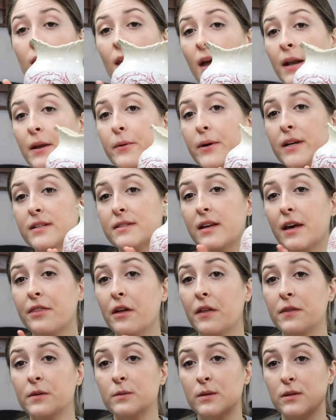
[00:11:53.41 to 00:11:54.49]
anyways, I
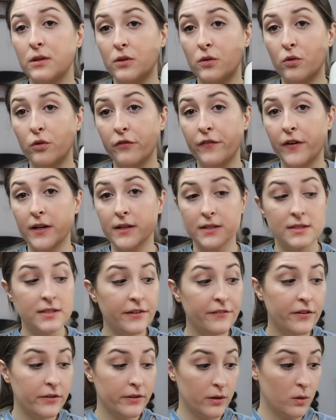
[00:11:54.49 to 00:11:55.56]
thought this was a cool find. It's
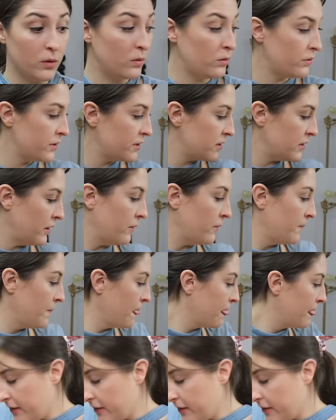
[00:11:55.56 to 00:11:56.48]
definitely old, so.